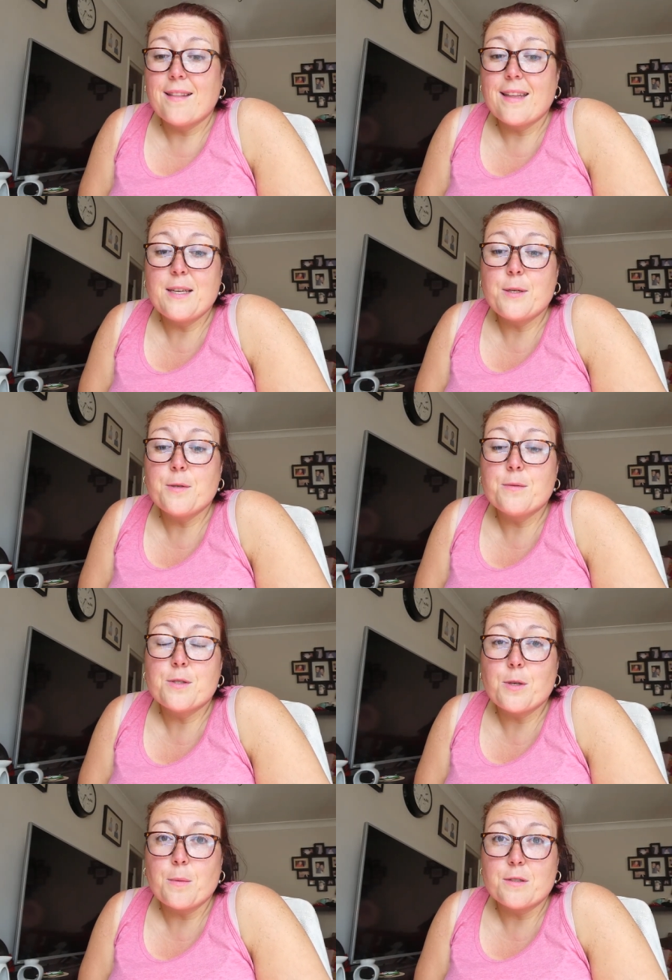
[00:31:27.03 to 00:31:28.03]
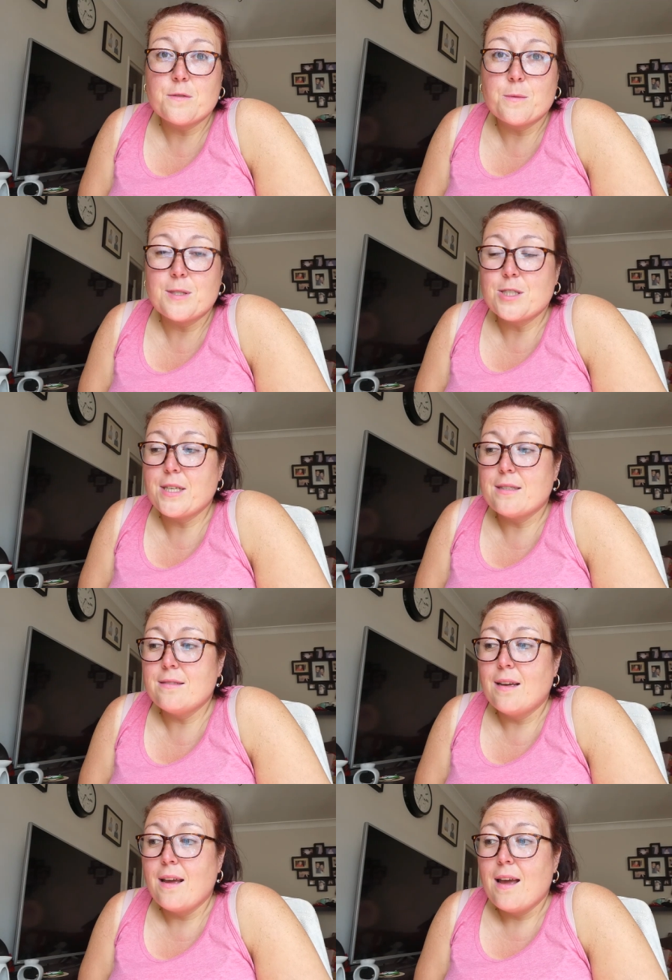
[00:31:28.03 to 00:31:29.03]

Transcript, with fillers: Thank you so much for watching